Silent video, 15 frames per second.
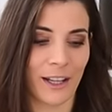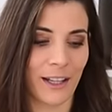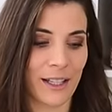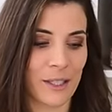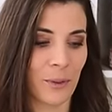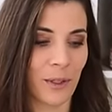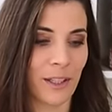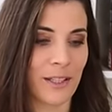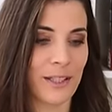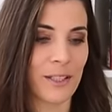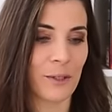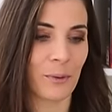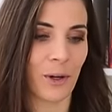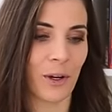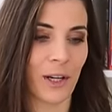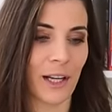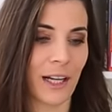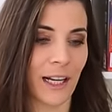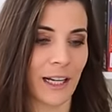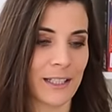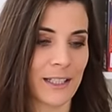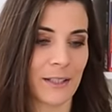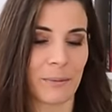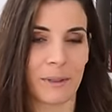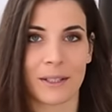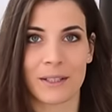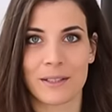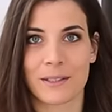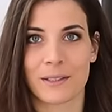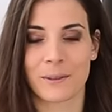That's why they're still not connected,
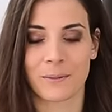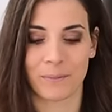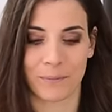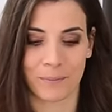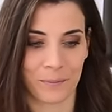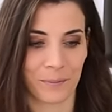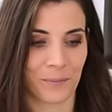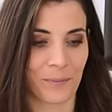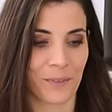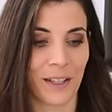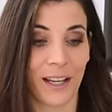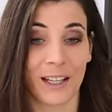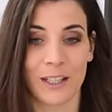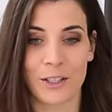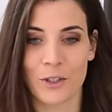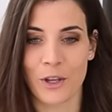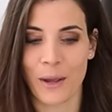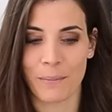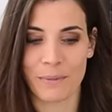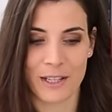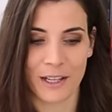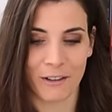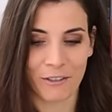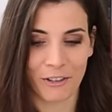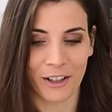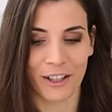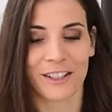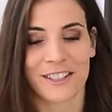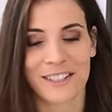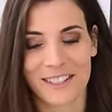because I need to empty it
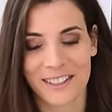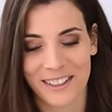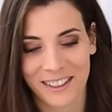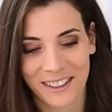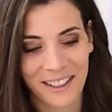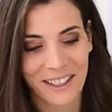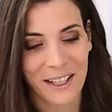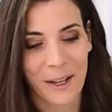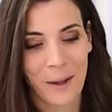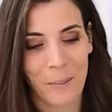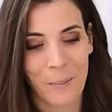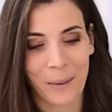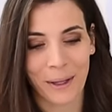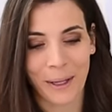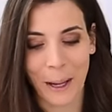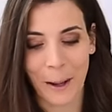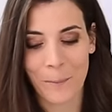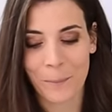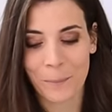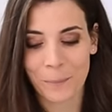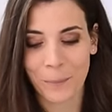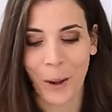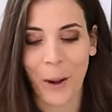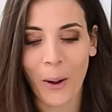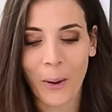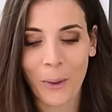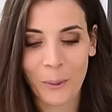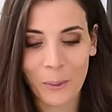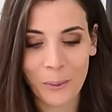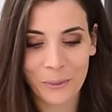first. But yeah.
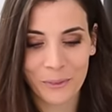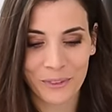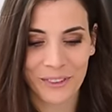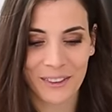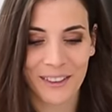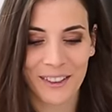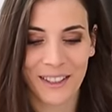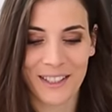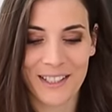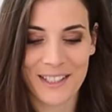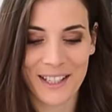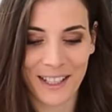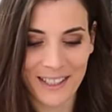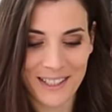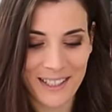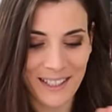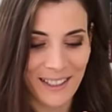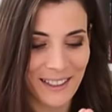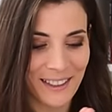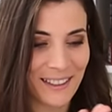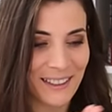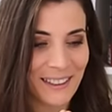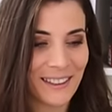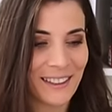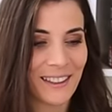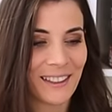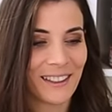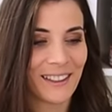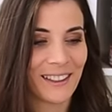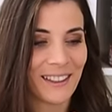Oh, exciting.
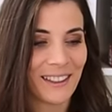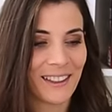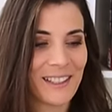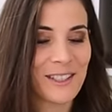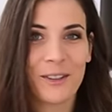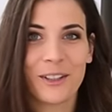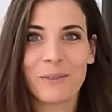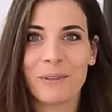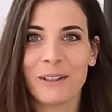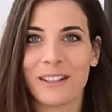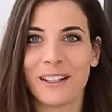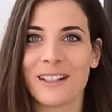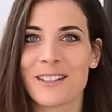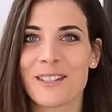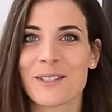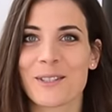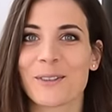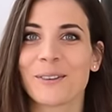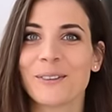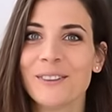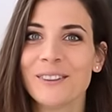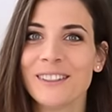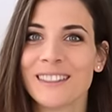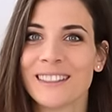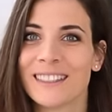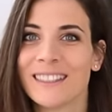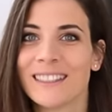It's gonna be done soon.